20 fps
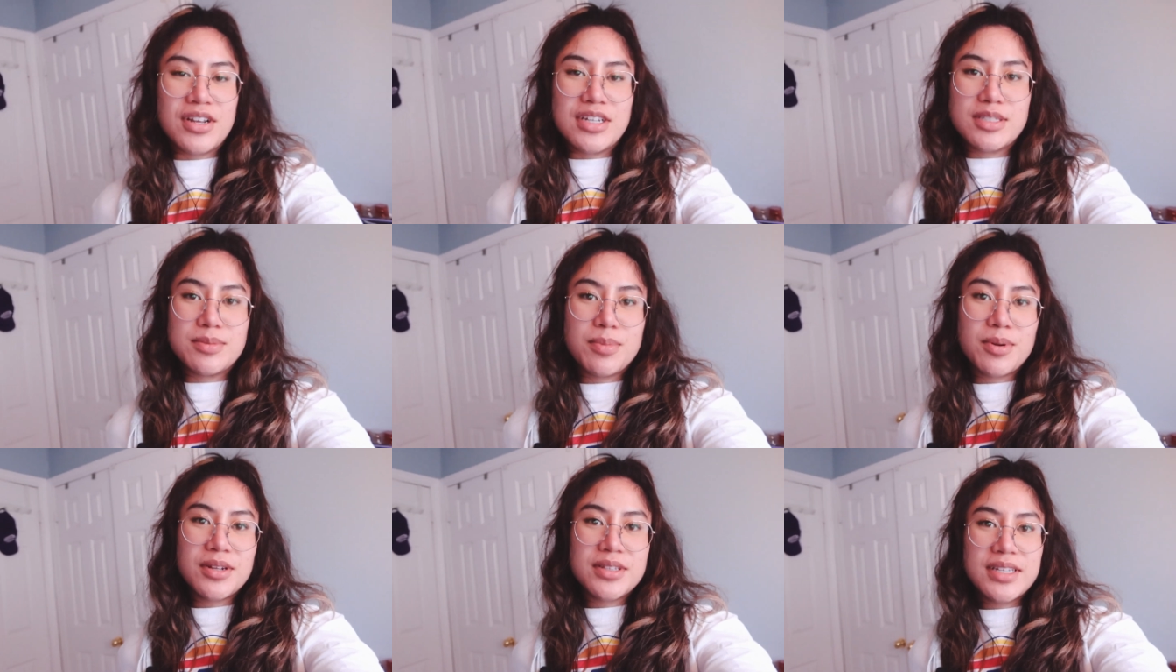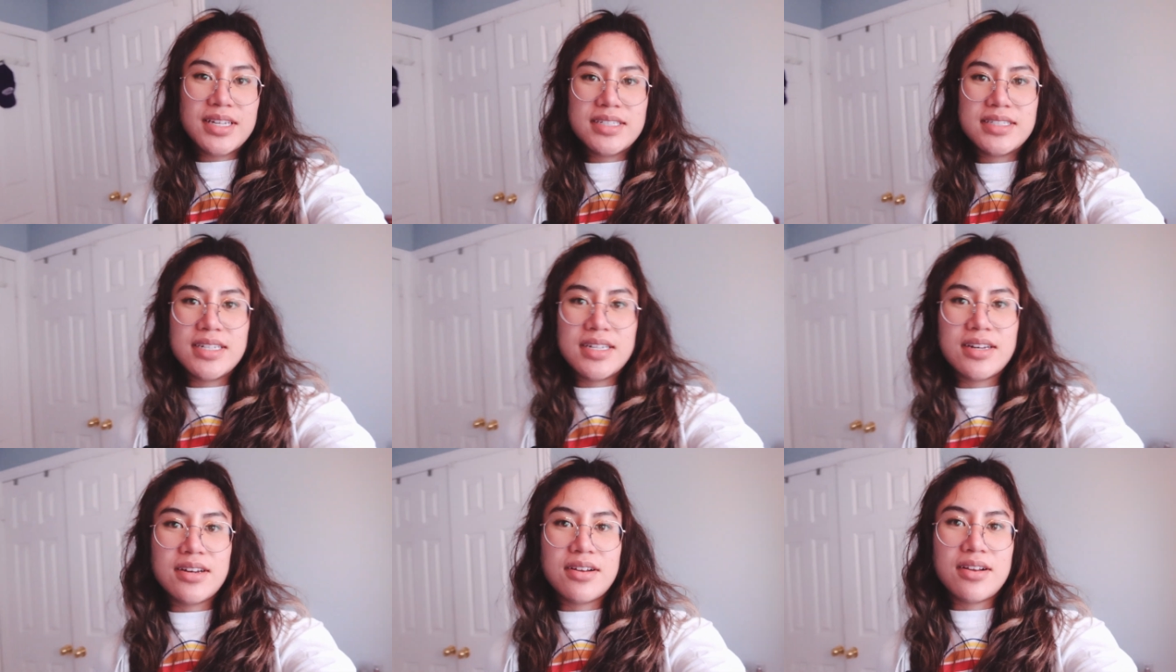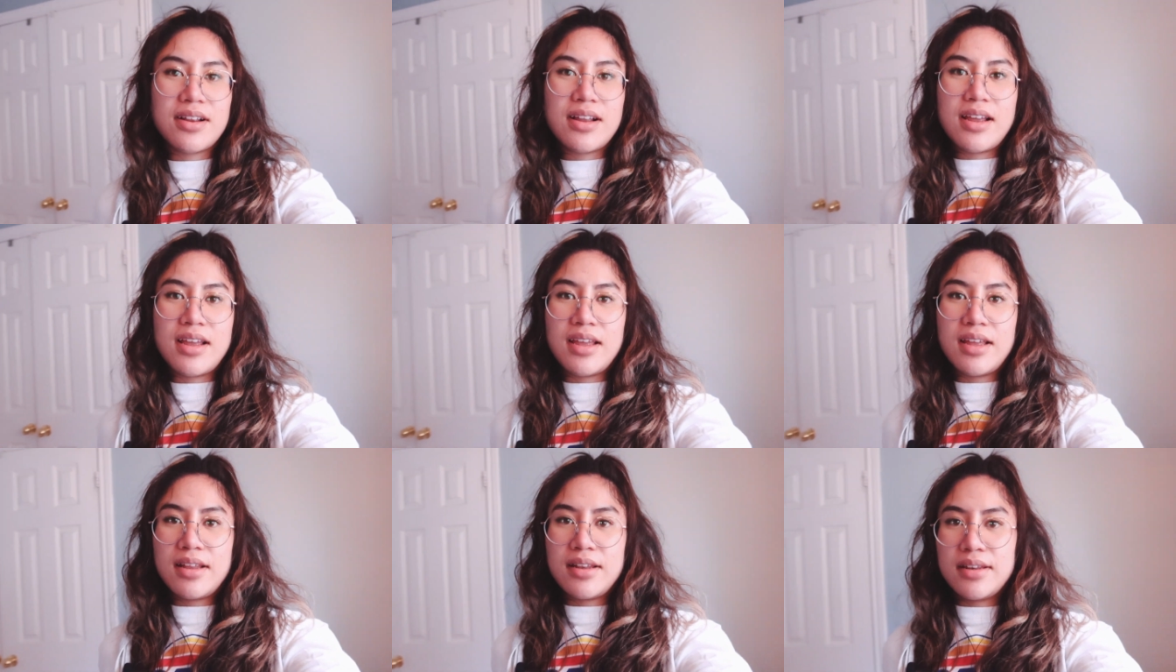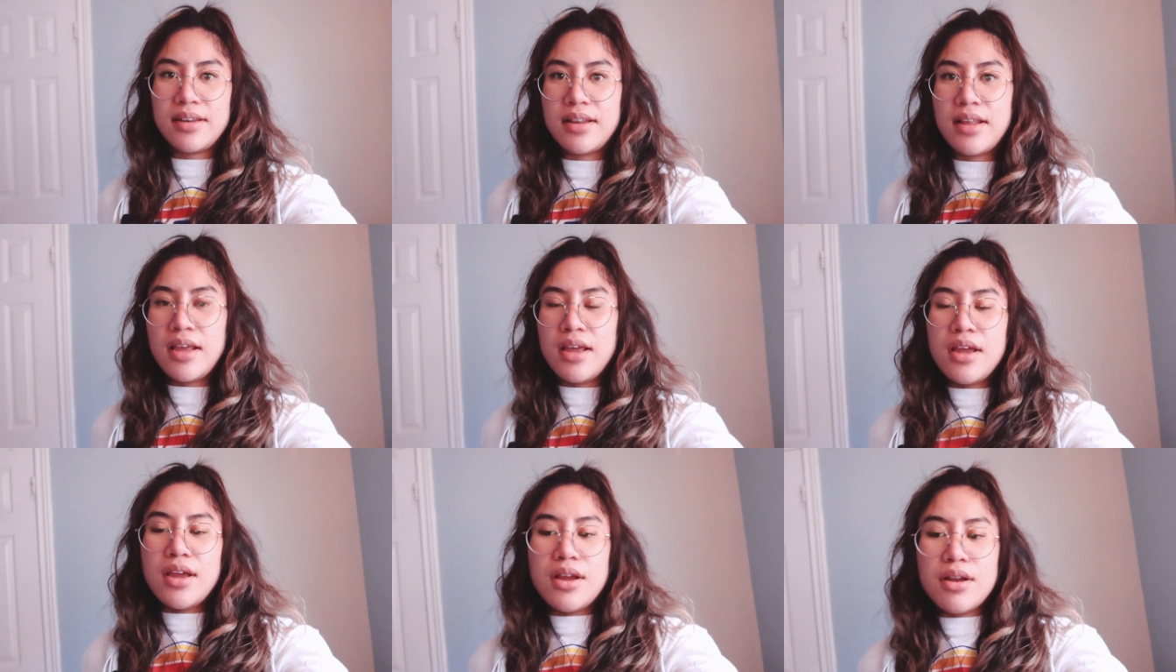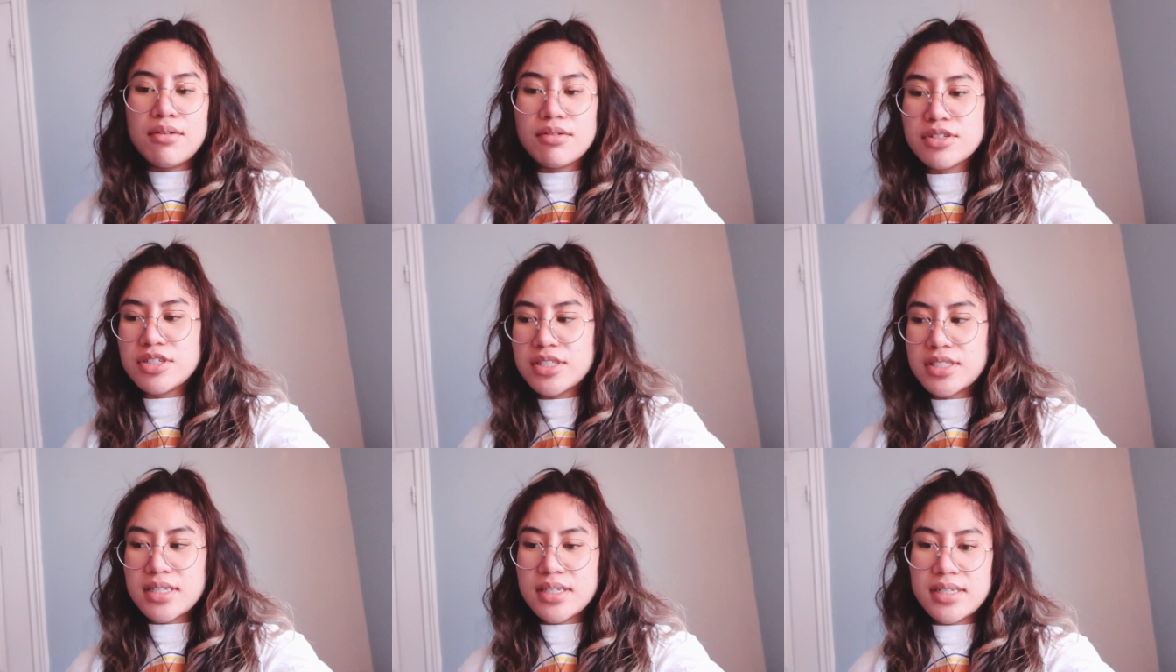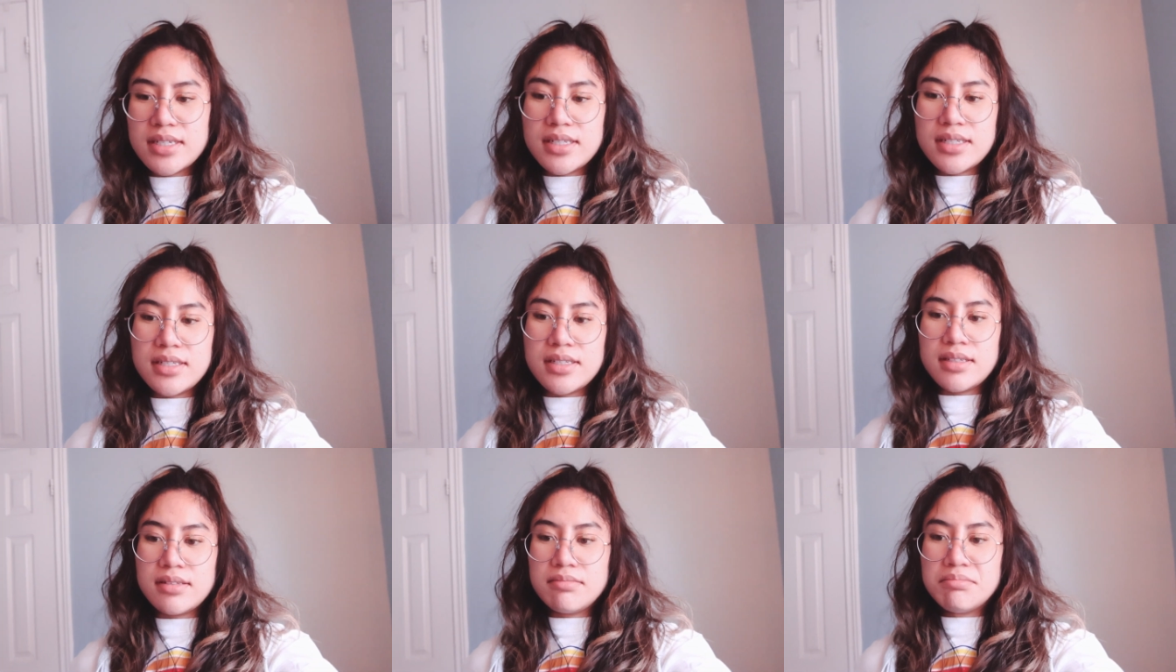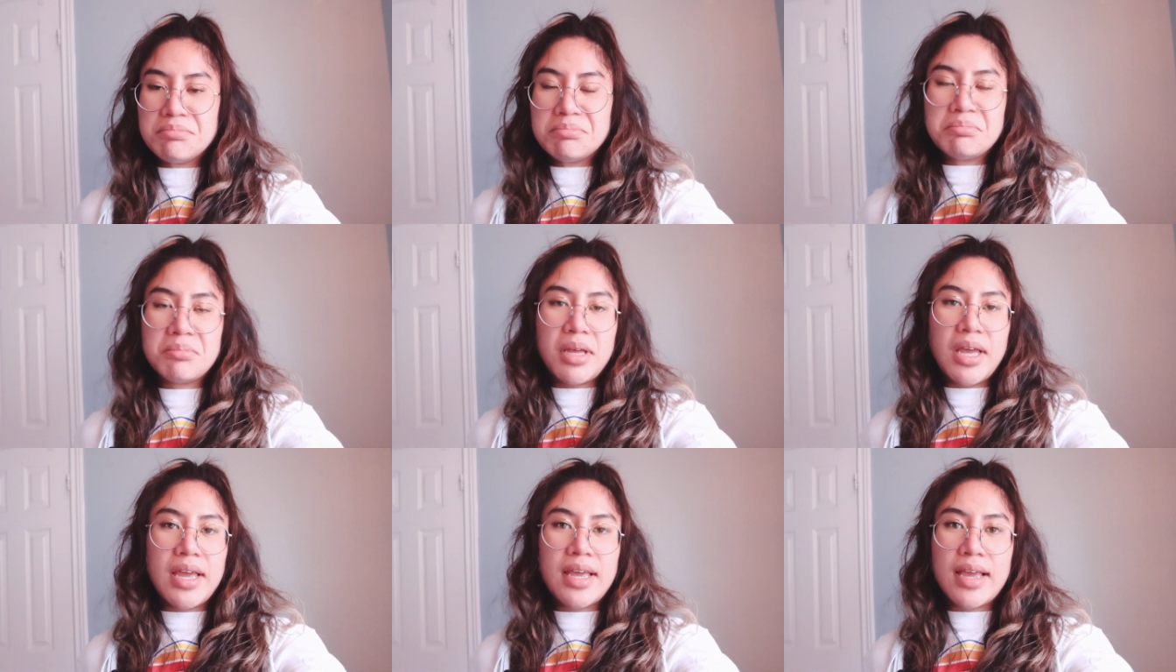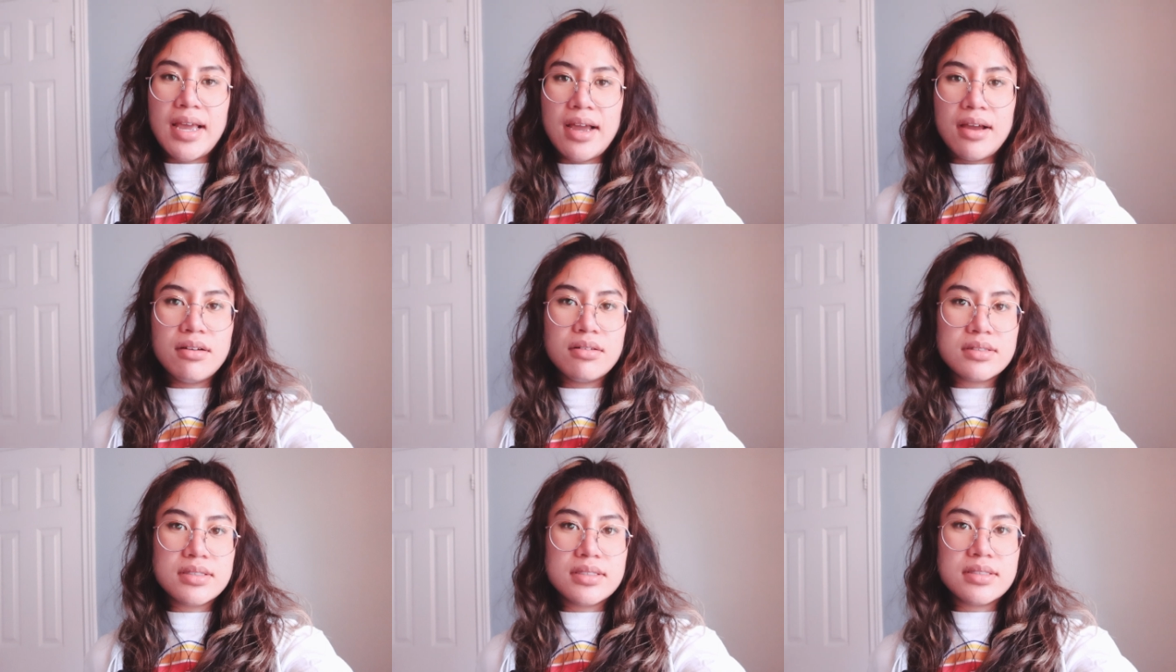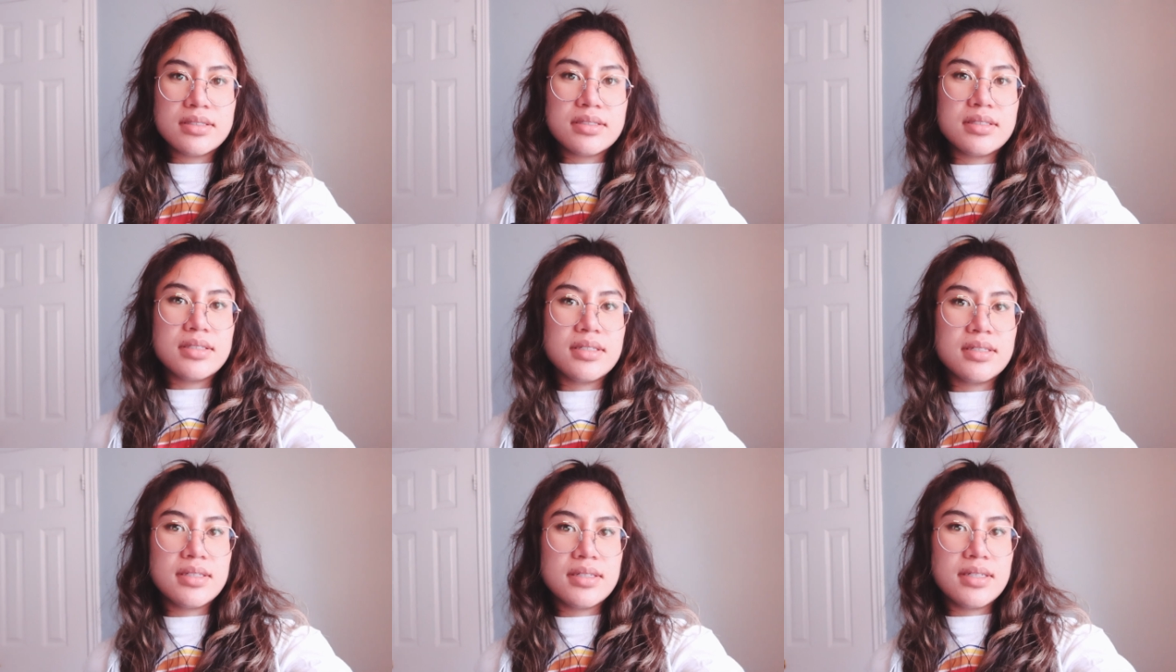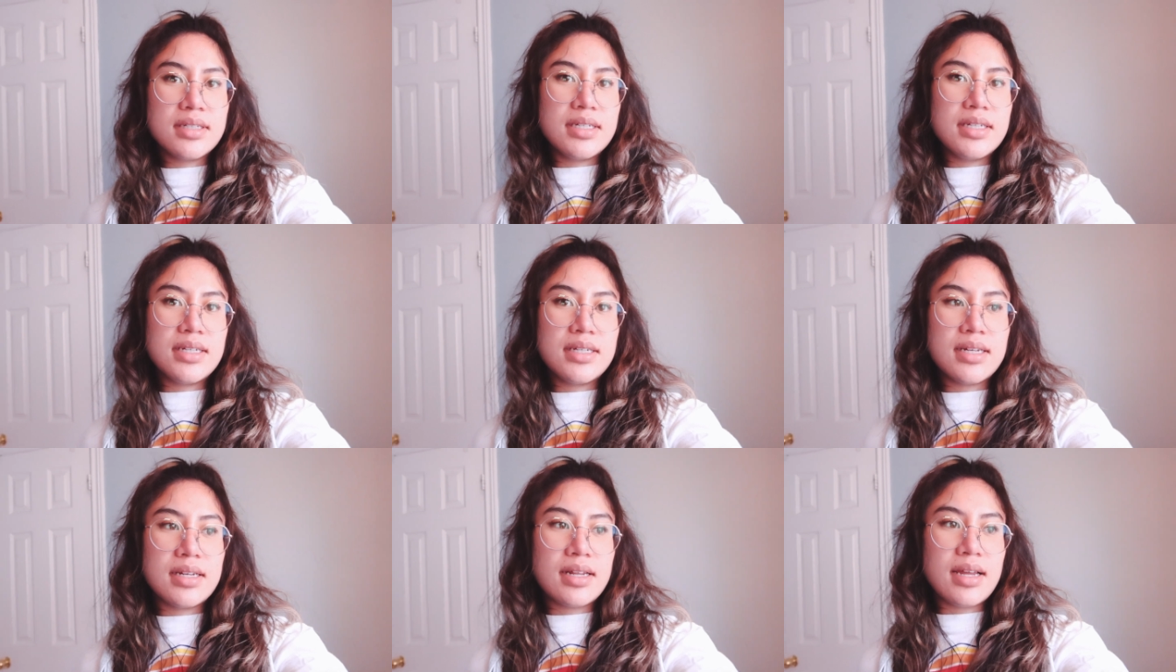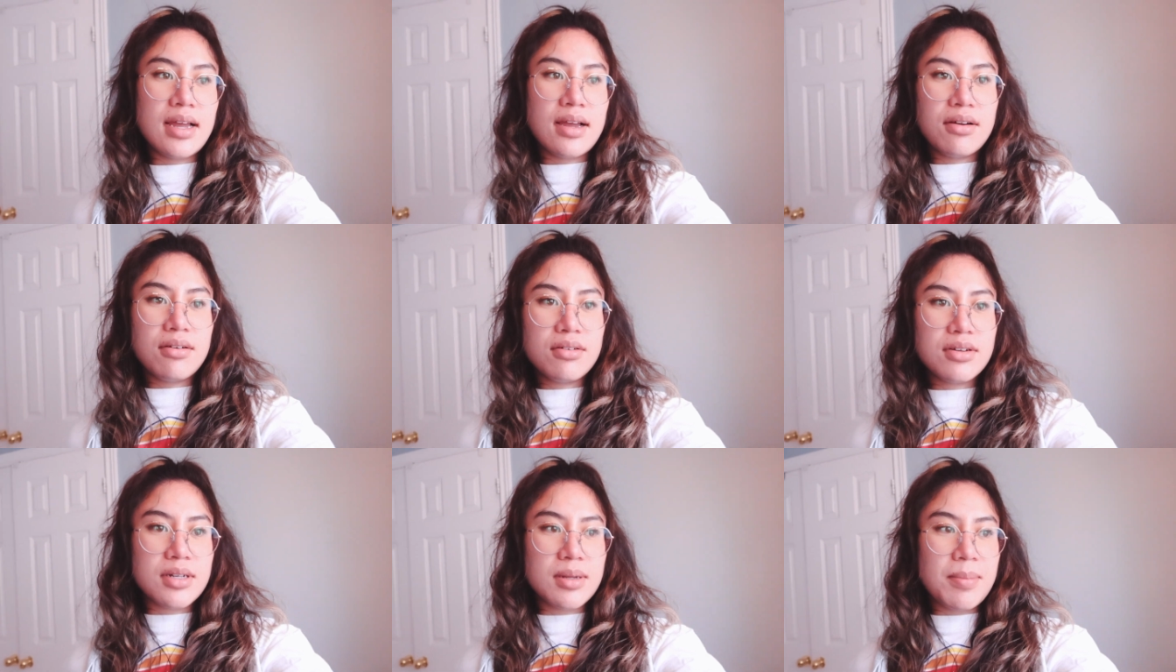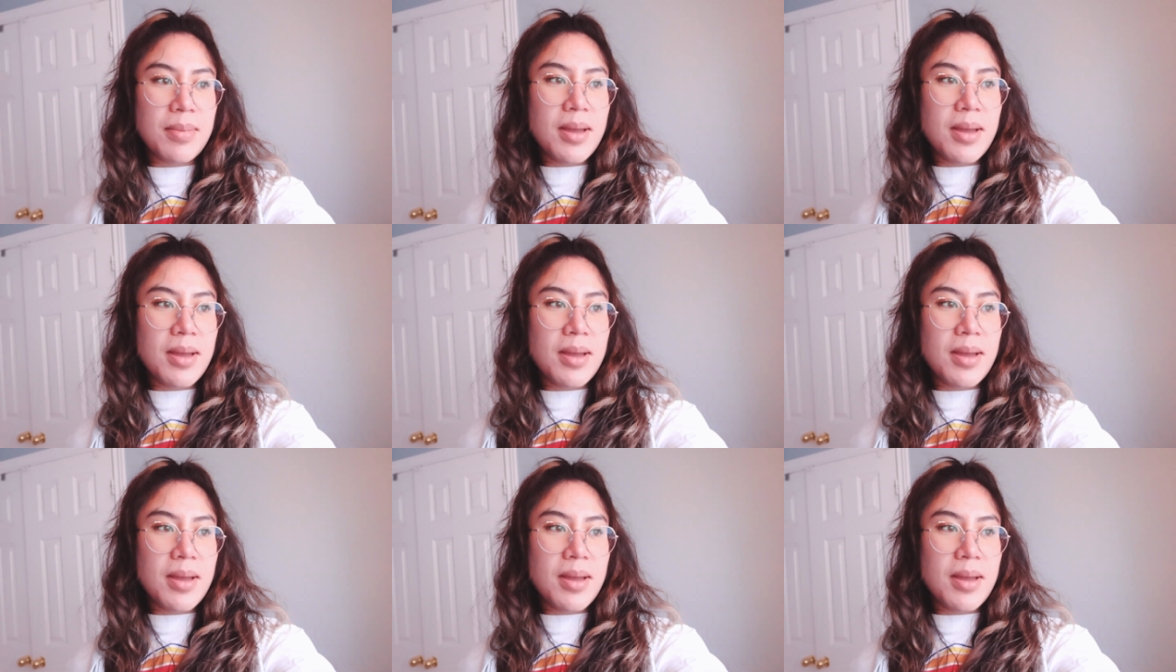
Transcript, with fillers: his birthday dinner, and we're just gonna hang out and eat out on a